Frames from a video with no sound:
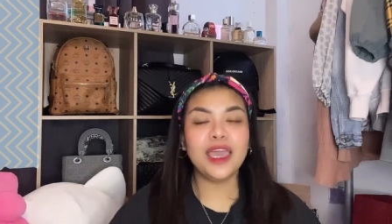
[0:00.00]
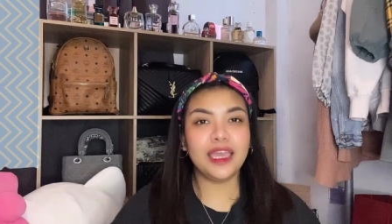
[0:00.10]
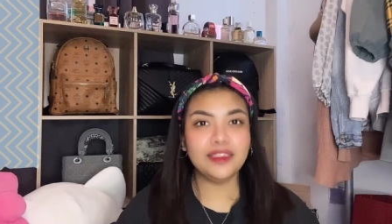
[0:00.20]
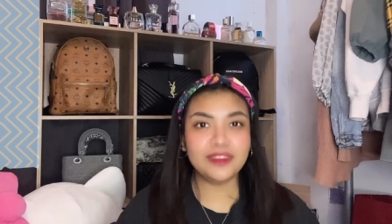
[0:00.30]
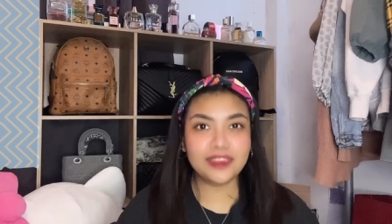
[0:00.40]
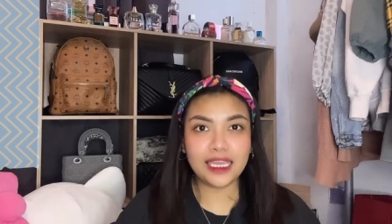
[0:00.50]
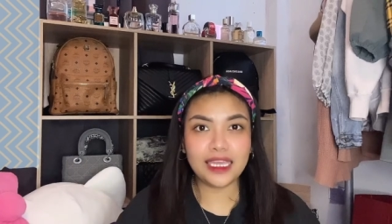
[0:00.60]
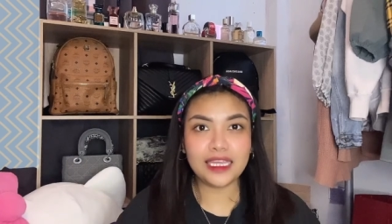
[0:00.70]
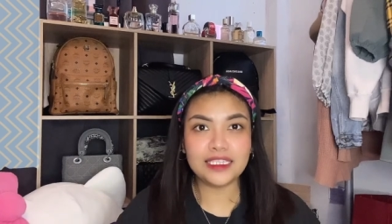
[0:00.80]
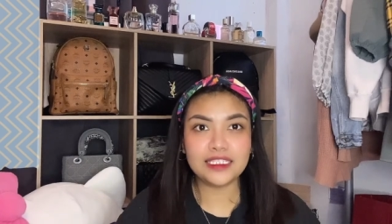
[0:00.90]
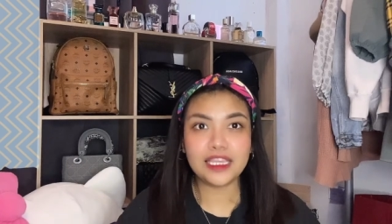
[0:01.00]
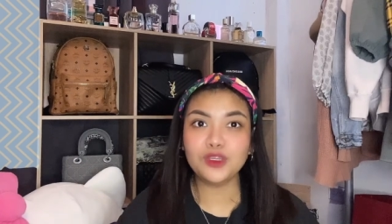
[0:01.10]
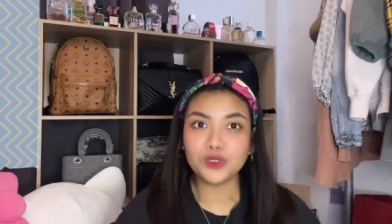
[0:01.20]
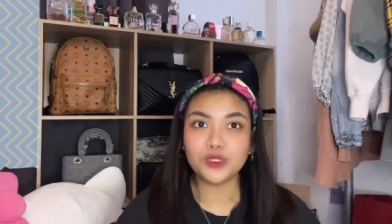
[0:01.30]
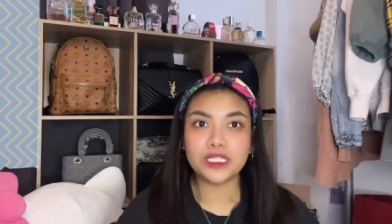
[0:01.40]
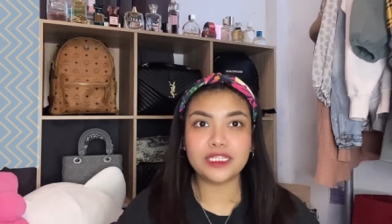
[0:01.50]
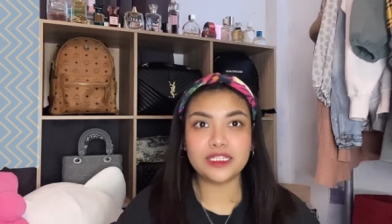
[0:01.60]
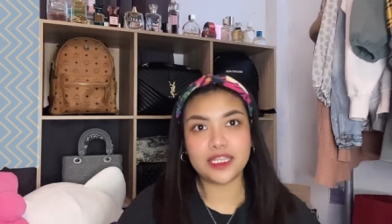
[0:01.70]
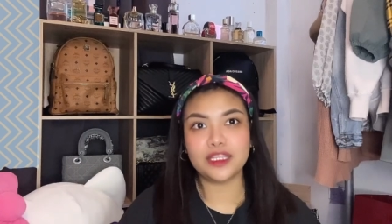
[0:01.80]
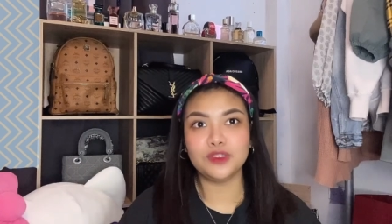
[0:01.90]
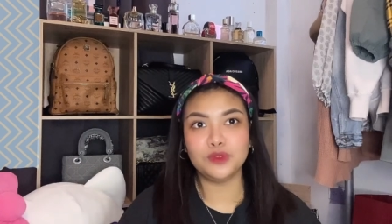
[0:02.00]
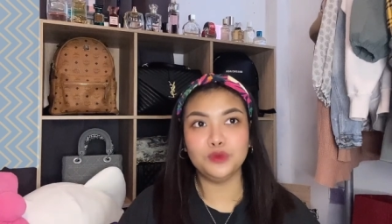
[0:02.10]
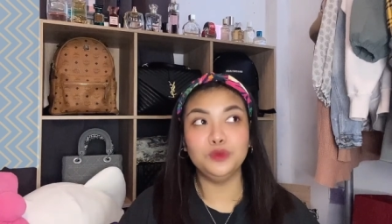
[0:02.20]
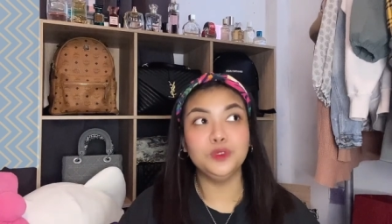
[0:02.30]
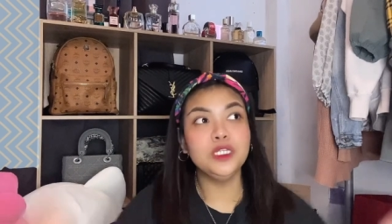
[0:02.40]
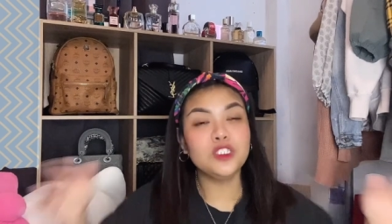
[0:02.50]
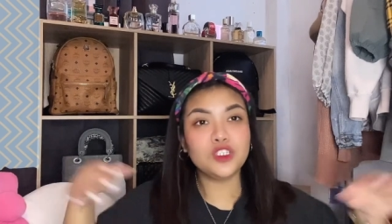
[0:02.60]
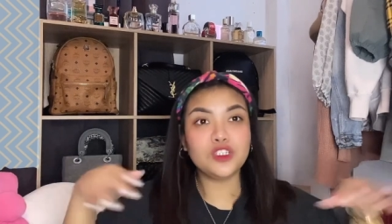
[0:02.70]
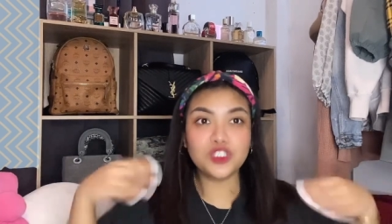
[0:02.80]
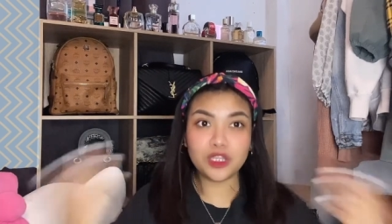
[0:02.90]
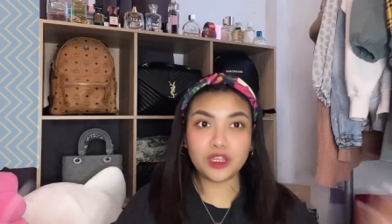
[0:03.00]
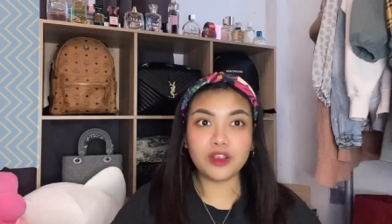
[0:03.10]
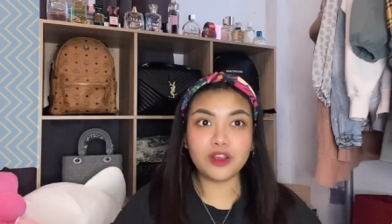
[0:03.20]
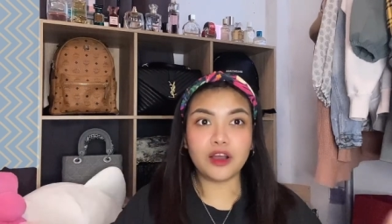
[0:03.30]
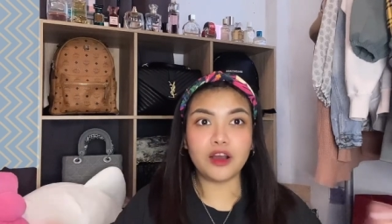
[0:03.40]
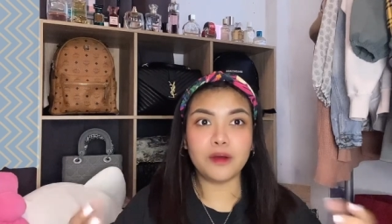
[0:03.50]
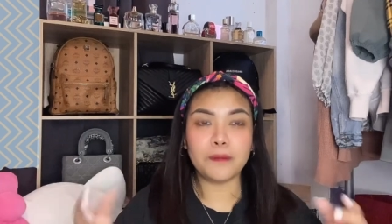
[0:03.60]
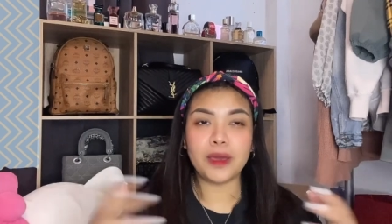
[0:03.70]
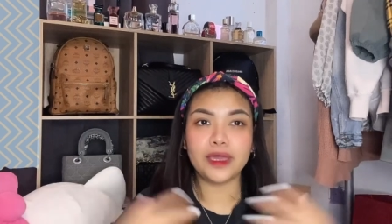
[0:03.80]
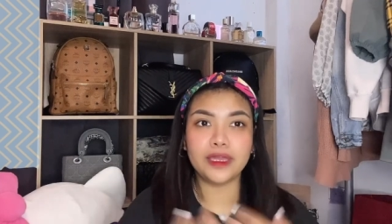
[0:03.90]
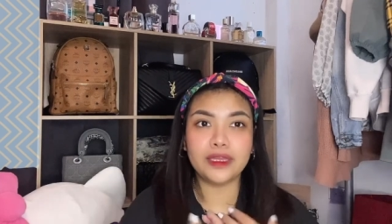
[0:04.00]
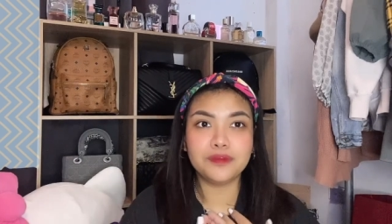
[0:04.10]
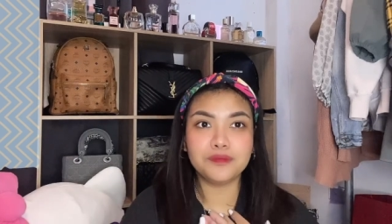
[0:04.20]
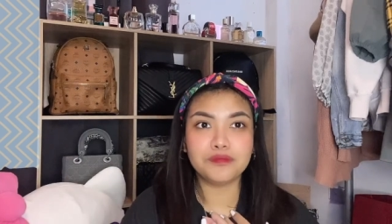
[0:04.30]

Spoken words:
And then, ngayon, I decided to just share my